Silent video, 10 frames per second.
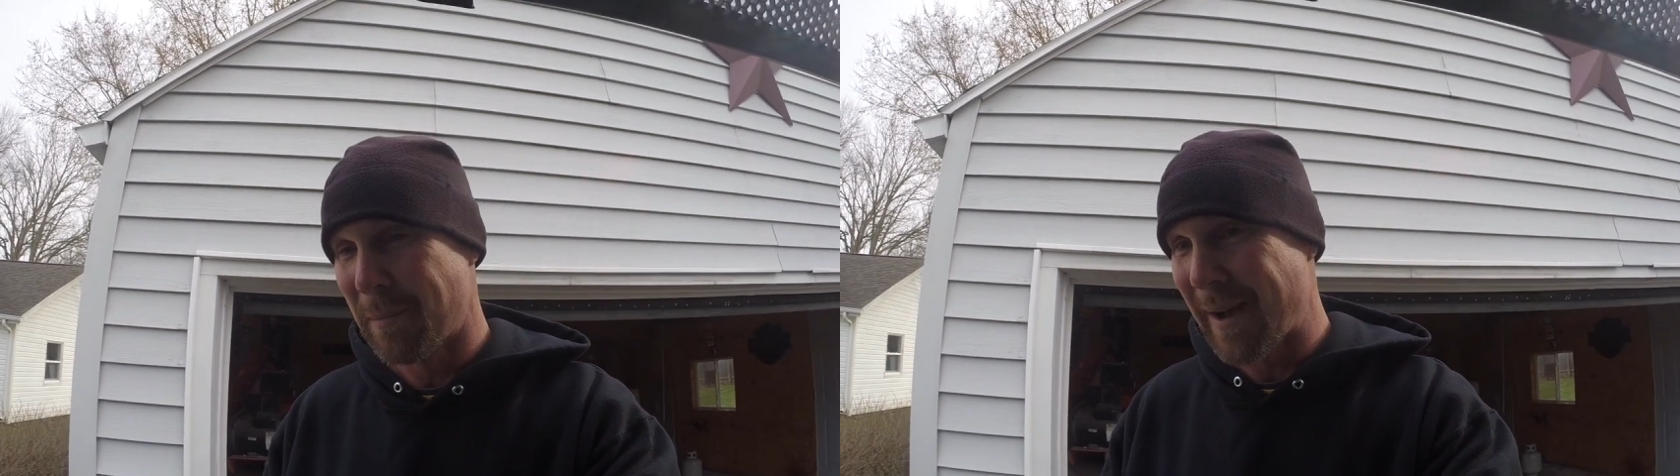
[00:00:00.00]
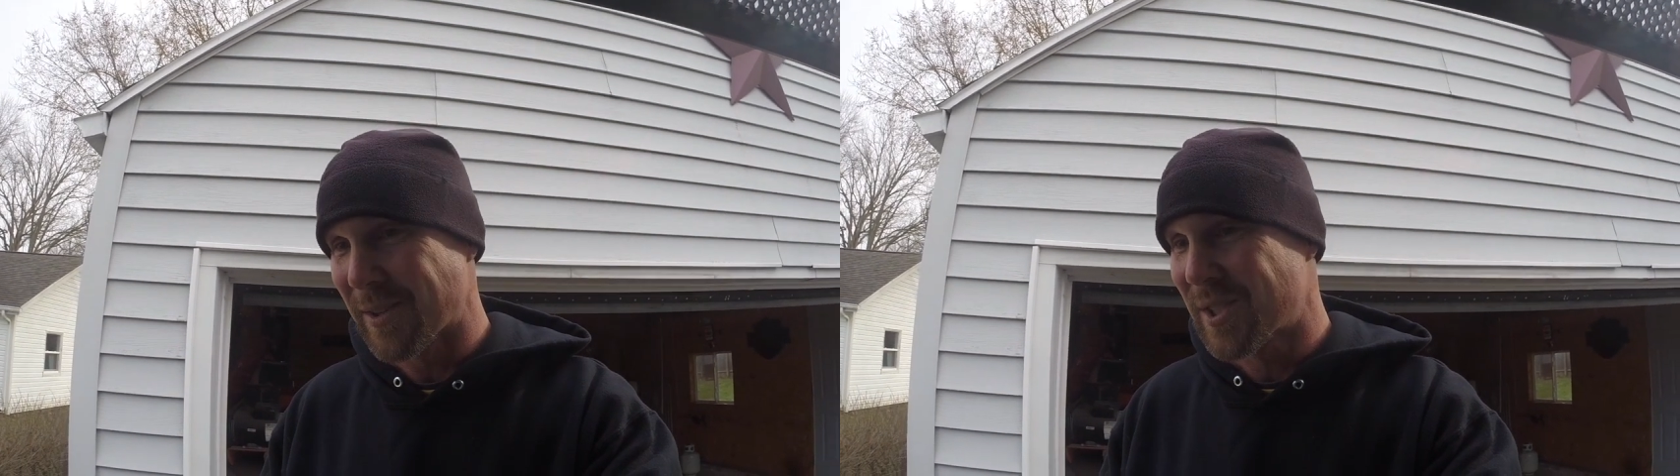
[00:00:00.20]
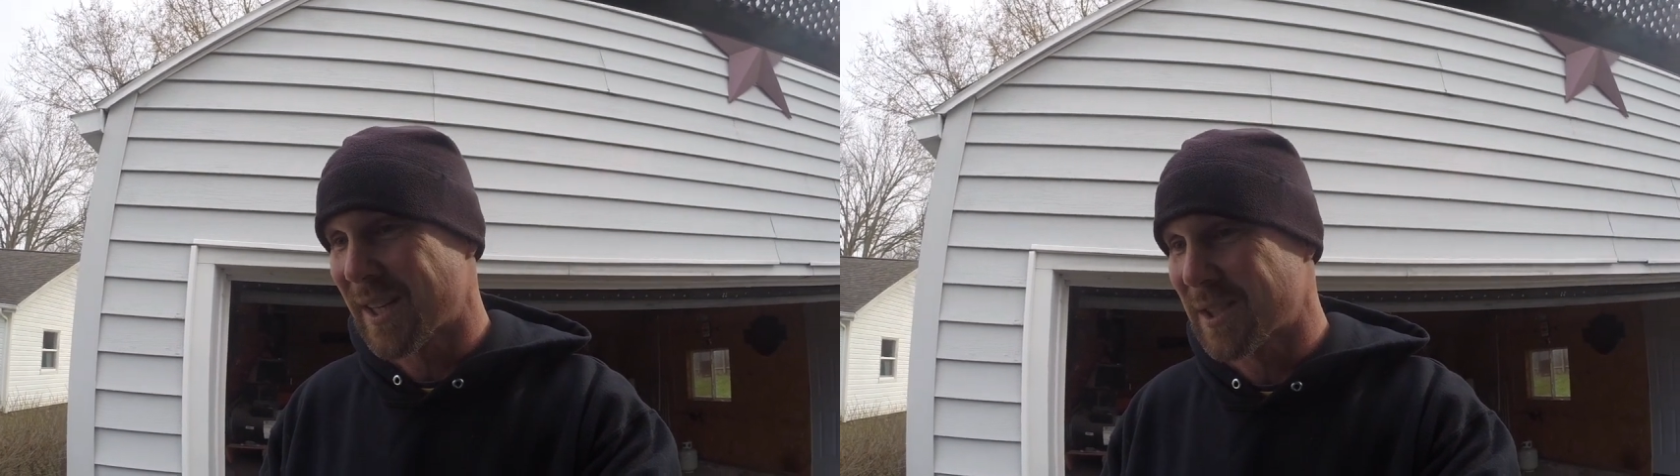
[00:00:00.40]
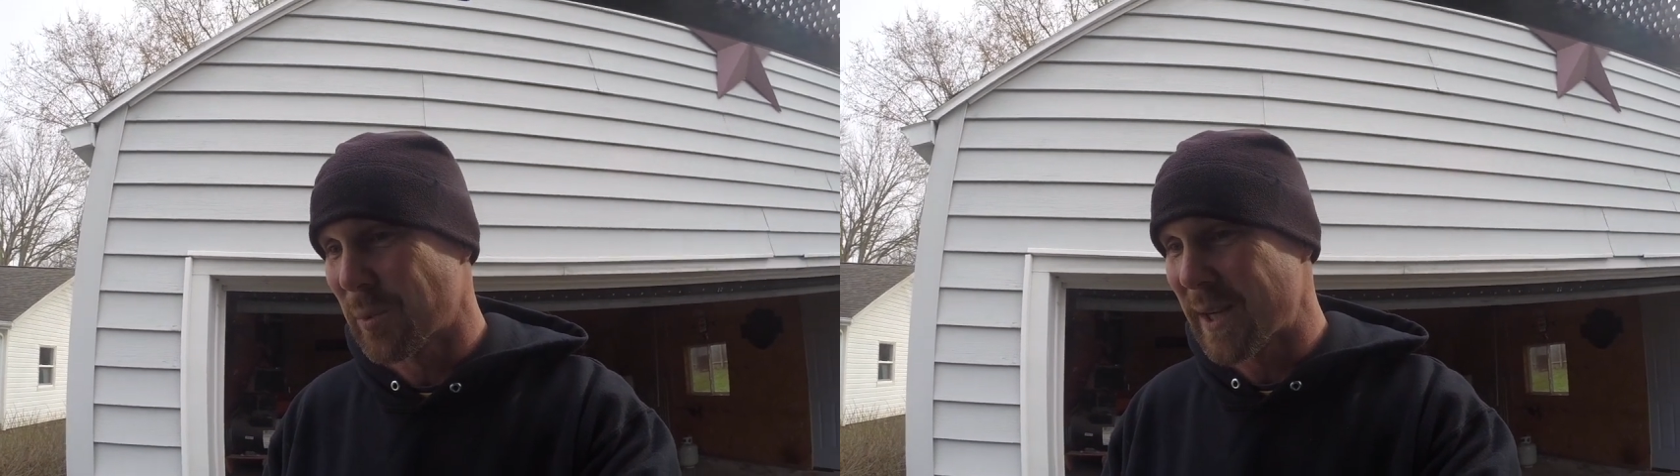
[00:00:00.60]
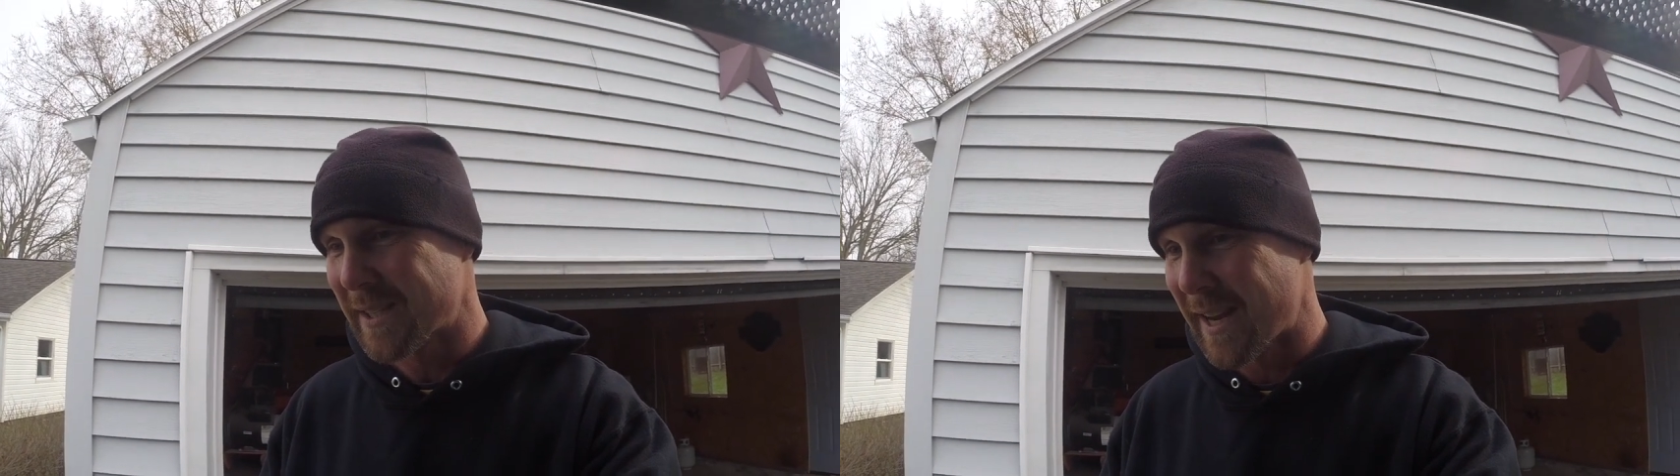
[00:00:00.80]
about
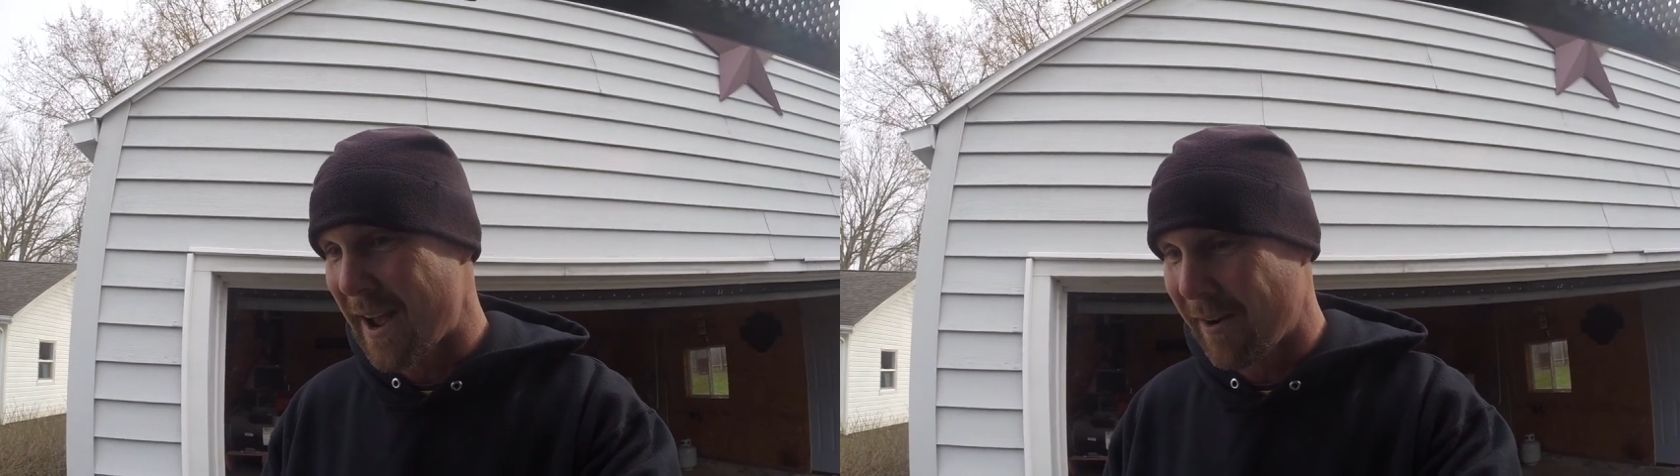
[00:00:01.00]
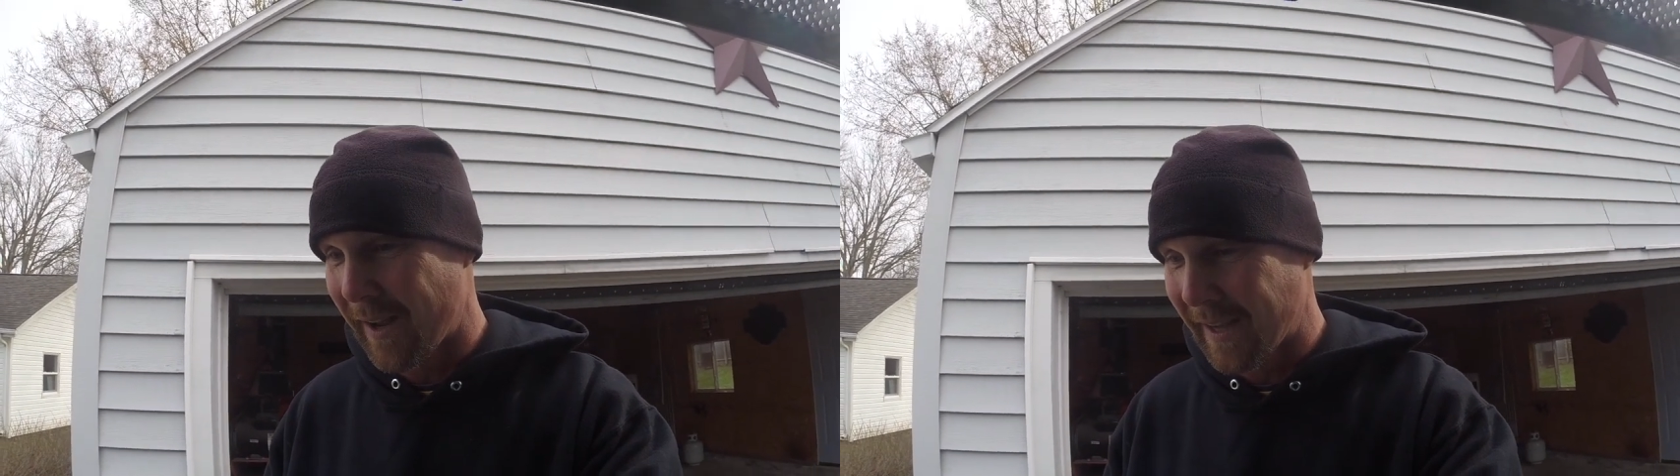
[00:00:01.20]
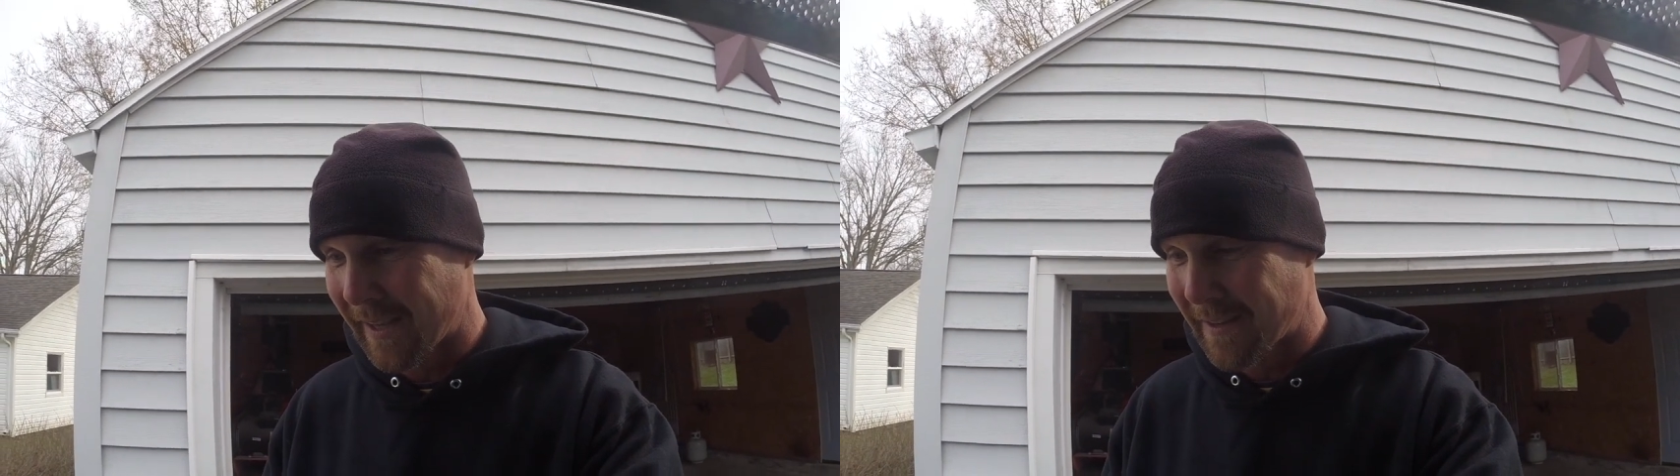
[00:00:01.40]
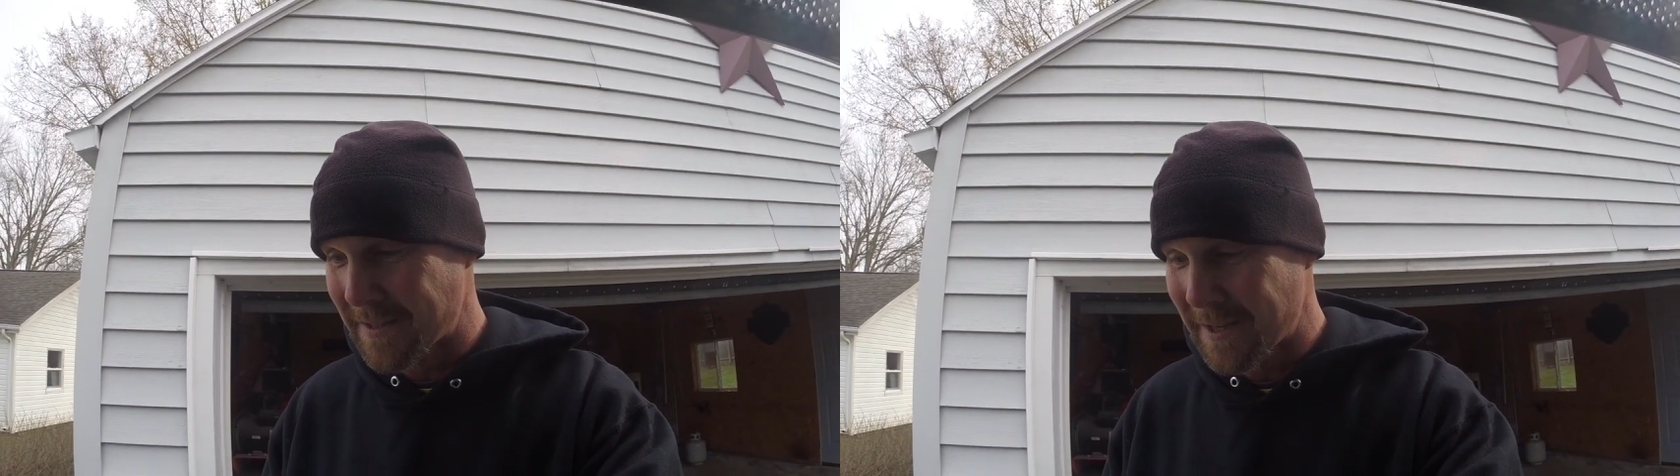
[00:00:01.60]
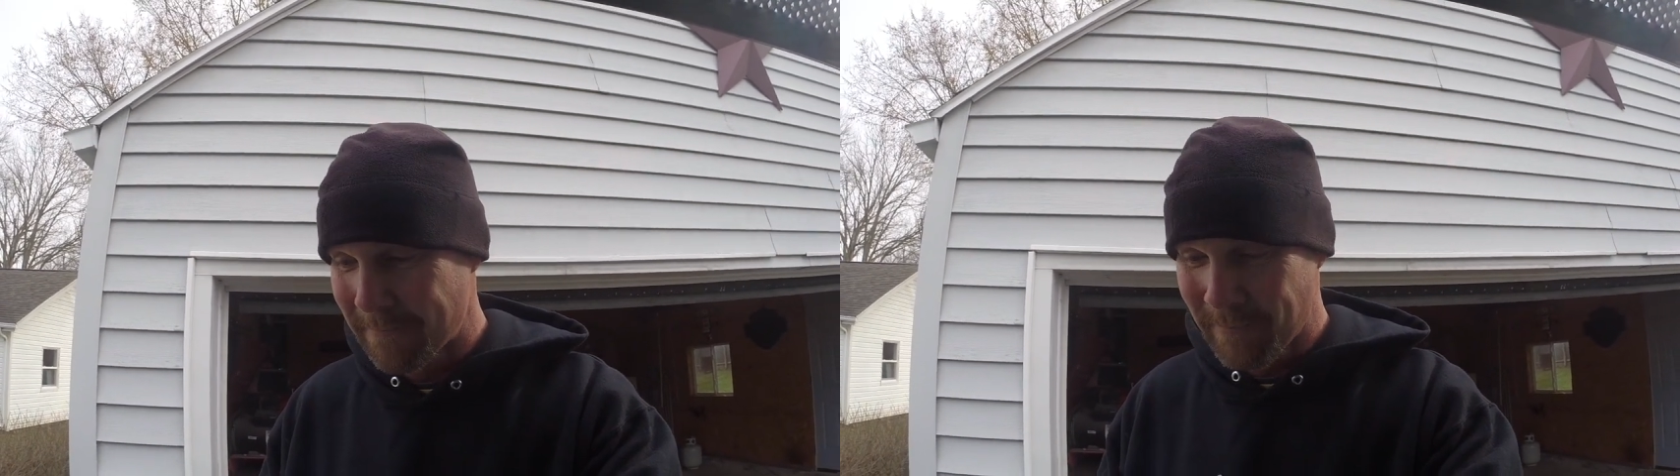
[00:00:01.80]
6 weeks now,
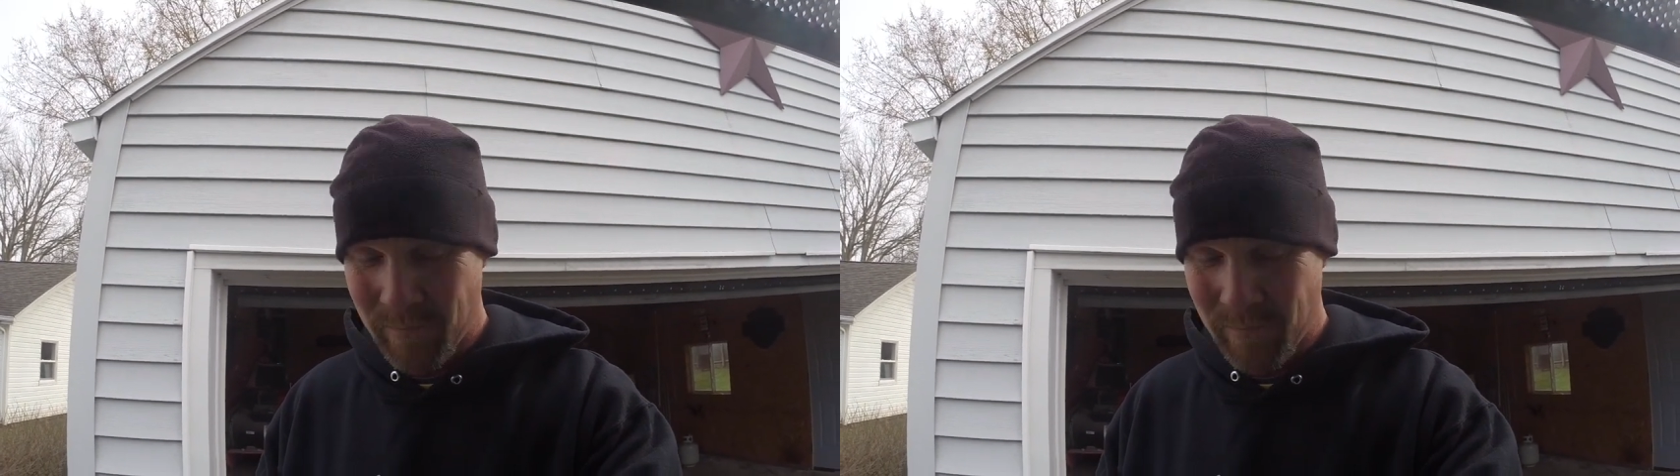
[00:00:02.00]
and